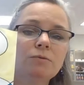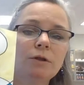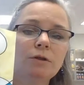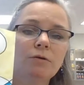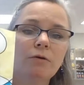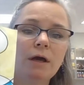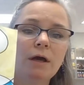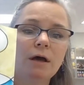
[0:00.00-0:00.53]
with
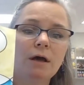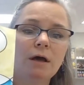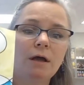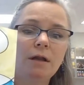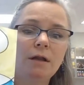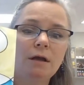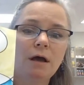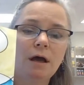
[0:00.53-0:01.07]

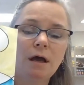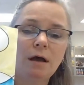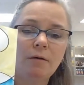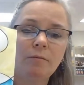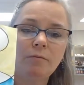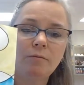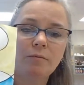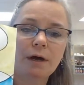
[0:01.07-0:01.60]
crayon,
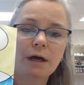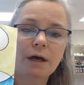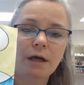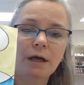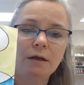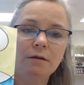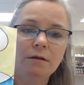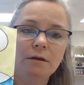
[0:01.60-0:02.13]

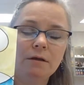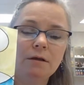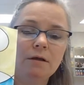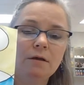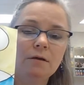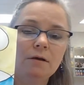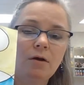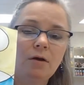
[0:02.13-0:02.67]
by
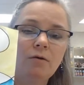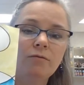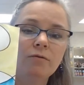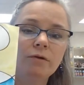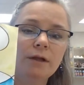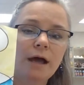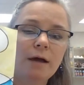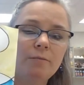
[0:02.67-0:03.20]

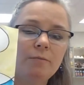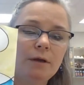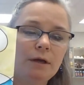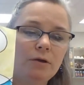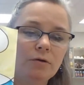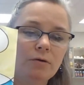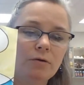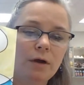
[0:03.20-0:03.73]
overlapping
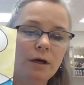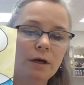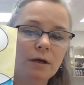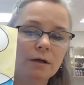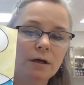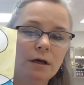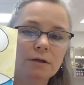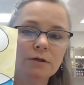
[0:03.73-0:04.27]
your
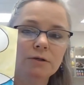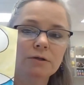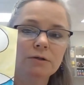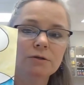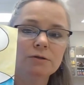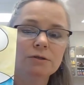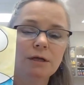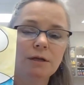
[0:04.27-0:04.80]
crayon
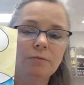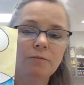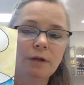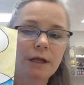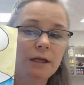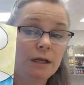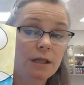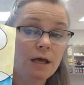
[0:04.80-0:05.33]
colors and
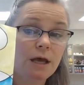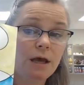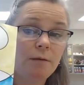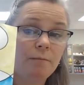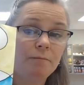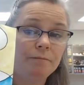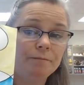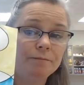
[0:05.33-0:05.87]
blending
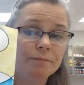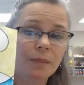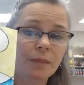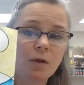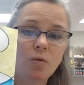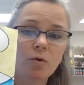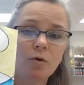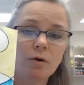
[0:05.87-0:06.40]
them,
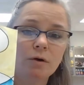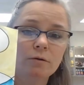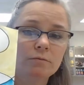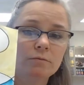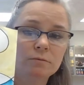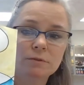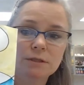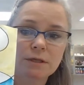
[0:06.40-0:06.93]
or
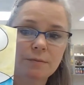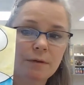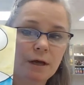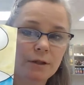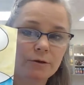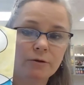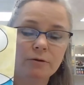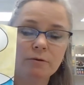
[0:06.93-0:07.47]
some
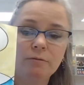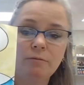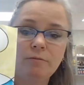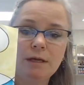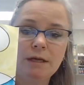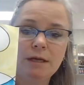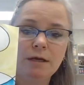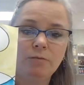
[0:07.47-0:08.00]
other
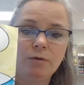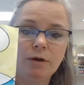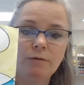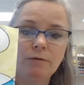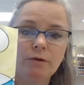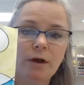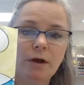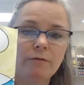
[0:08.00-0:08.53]
medium,
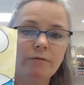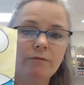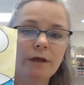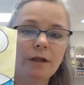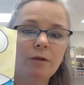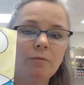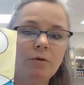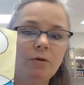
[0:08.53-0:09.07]
whatever you have
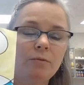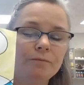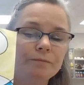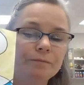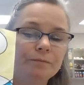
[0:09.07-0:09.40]
available.